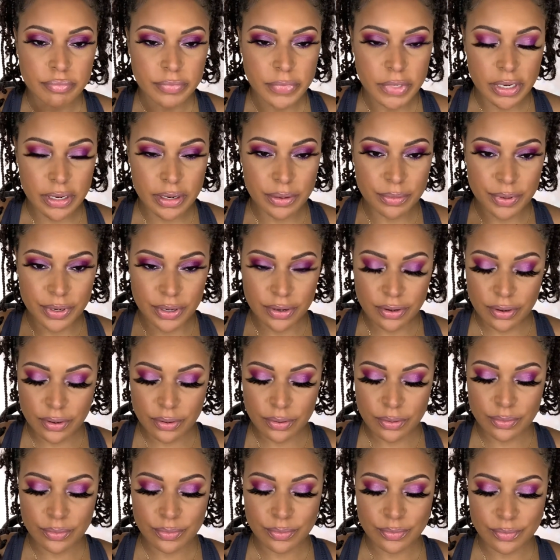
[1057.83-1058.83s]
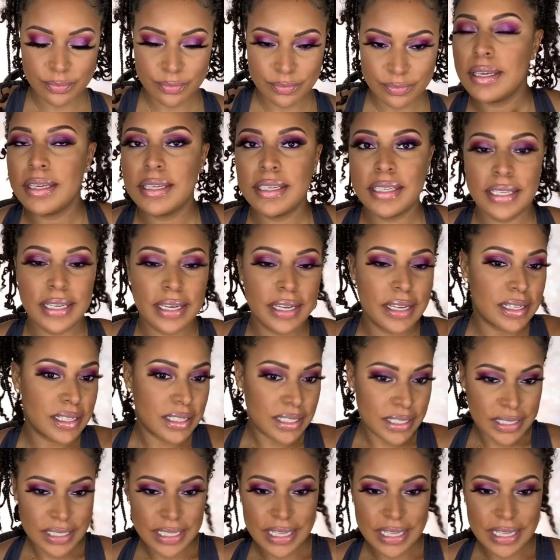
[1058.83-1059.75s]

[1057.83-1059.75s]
There we go. Yes,